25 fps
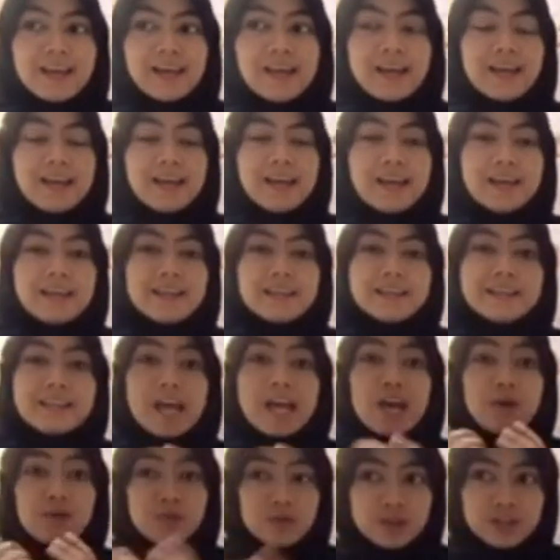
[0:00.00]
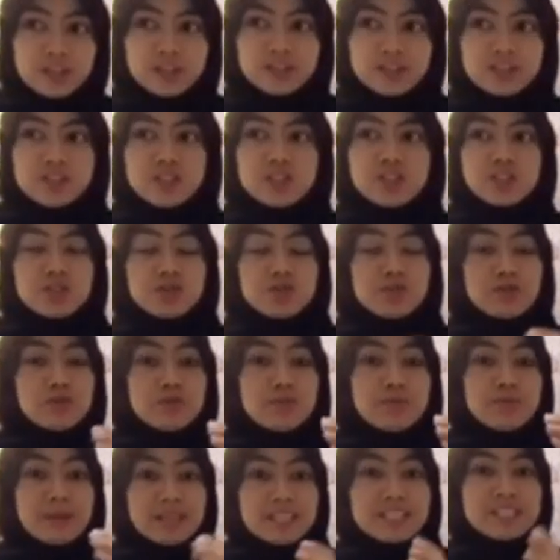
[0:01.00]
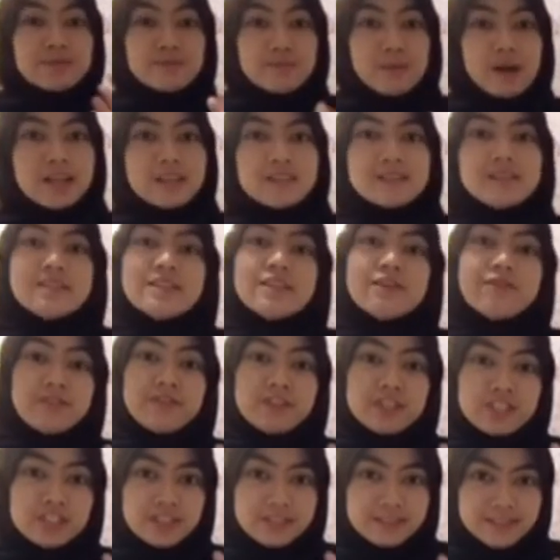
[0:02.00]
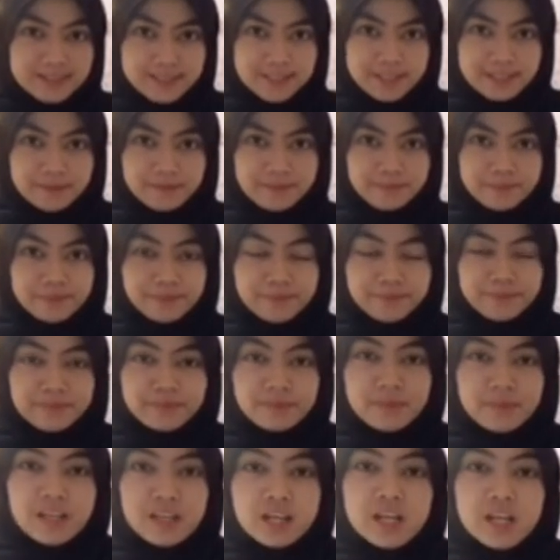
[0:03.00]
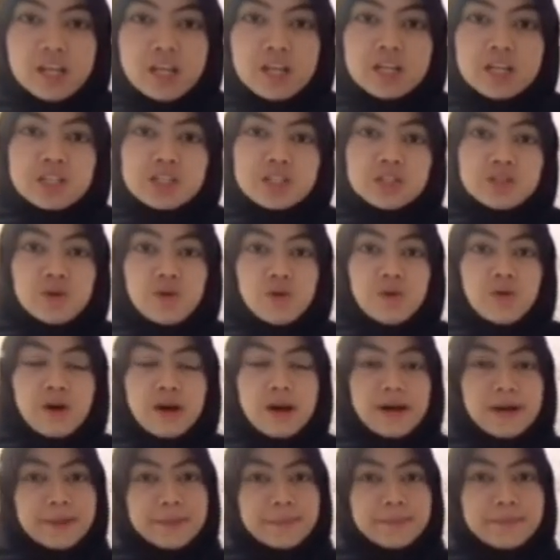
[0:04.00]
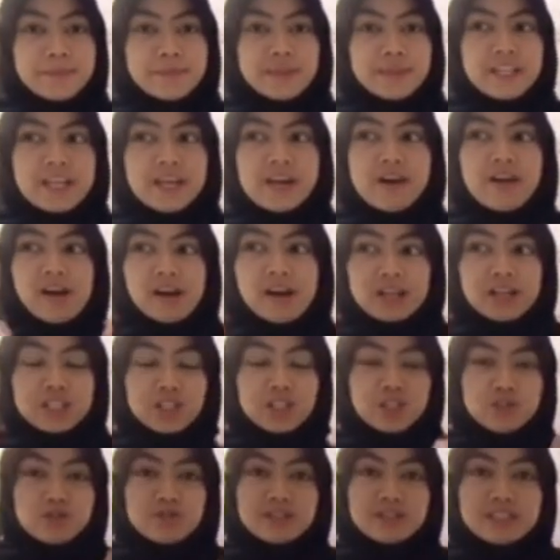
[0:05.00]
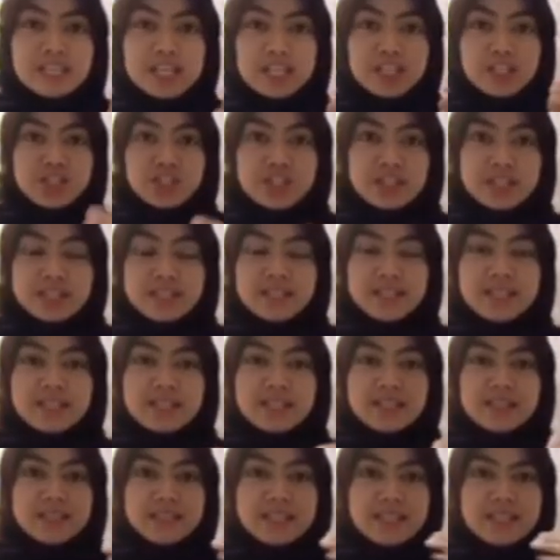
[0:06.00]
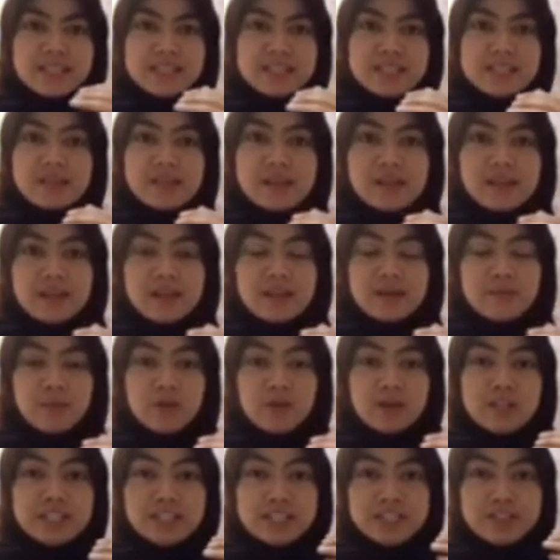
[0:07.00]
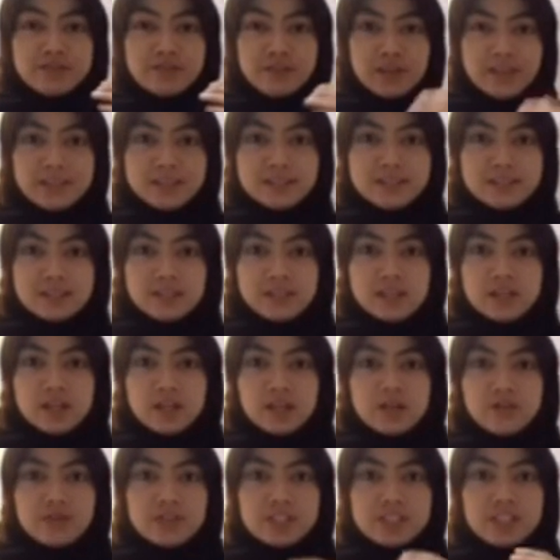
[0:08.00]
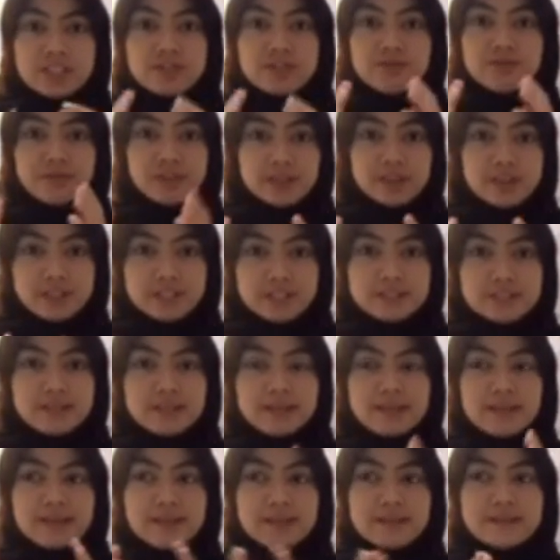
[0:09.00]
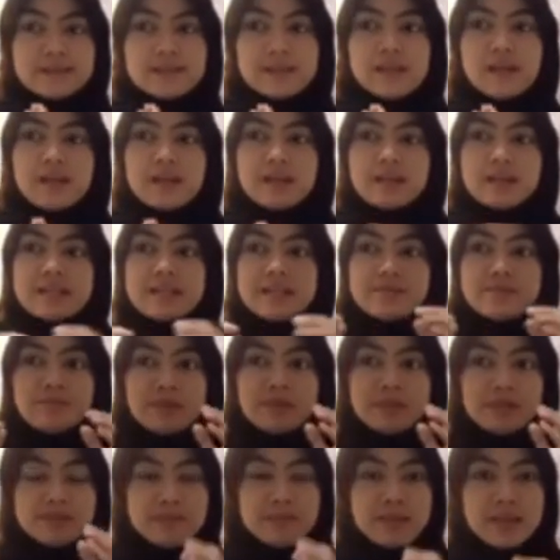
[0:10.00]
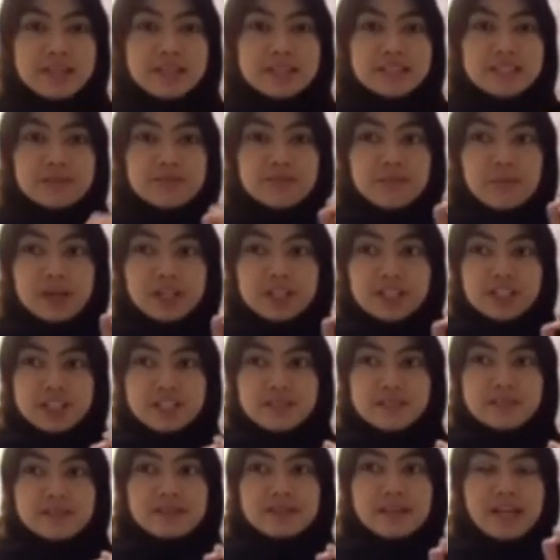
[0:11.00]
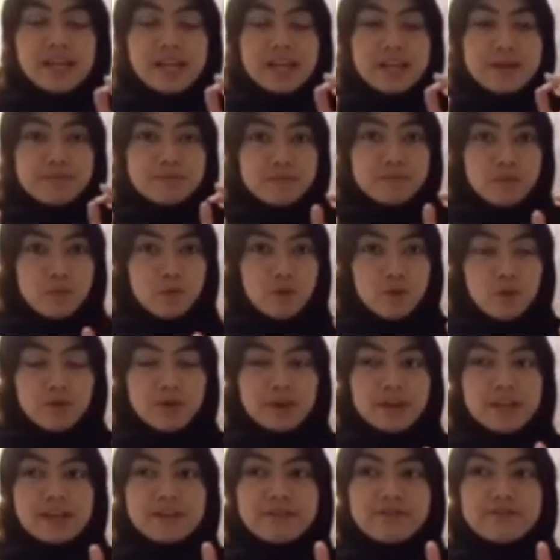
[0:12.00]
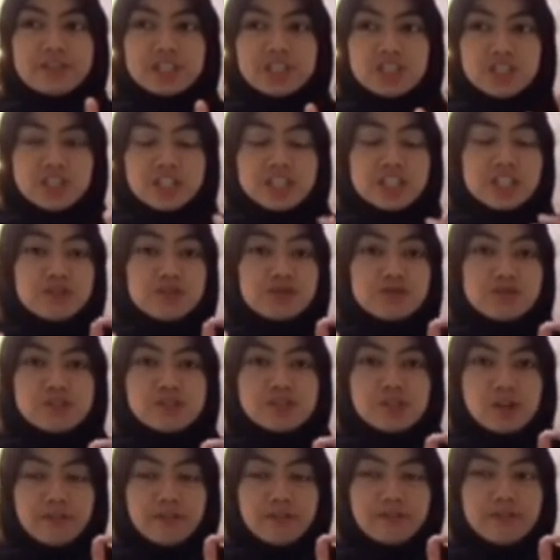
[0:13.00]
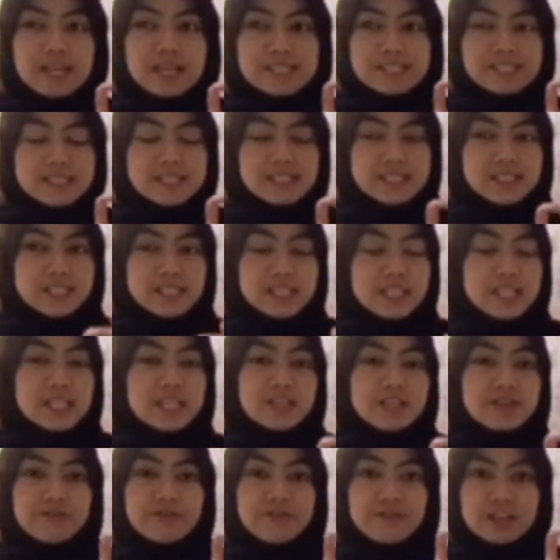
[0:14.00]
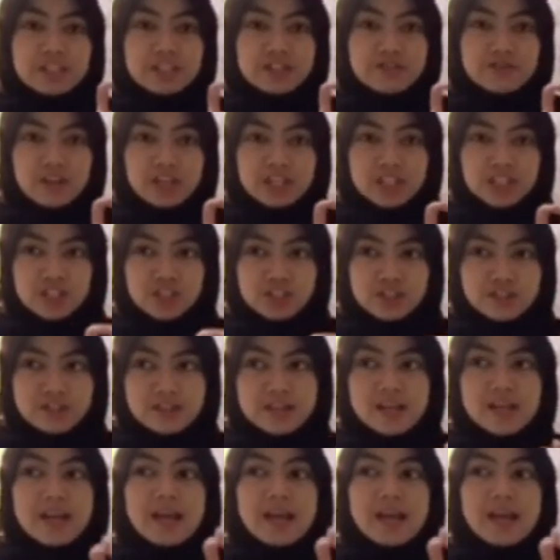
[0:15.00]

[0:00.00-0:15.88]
and networks to maximize the efficiency. So there are two sections in this policy thrust, which is first is implement smarter and more efficient use of existing infrastructure